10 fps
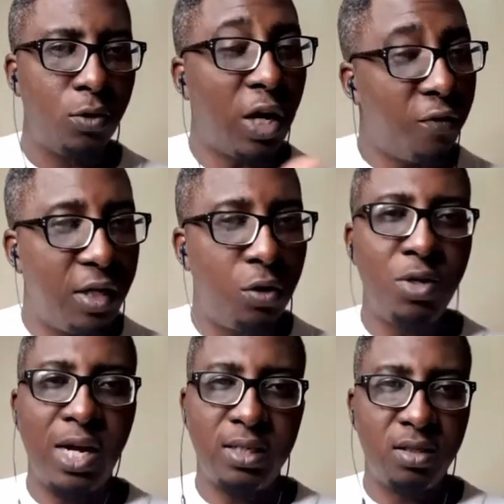You are really
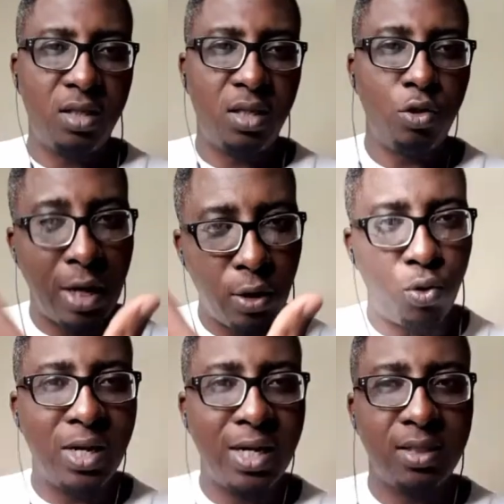good at this thing. You are
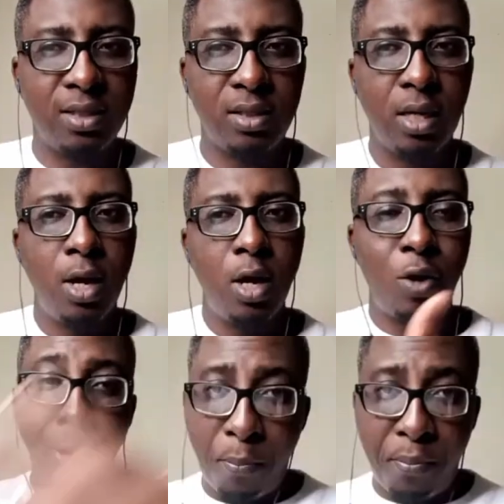good at it. You are
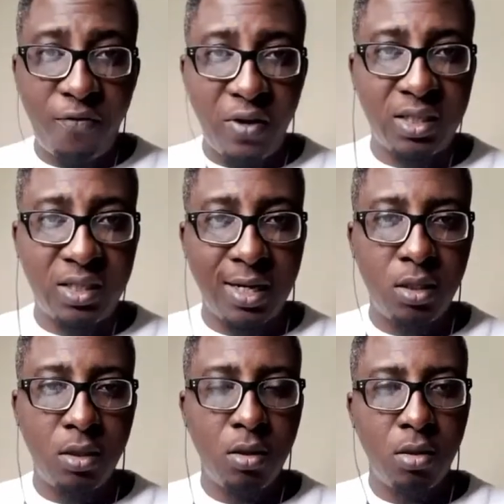not perfect yet,
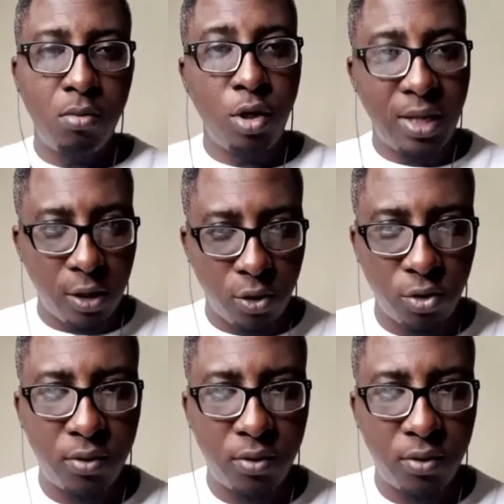but you are good.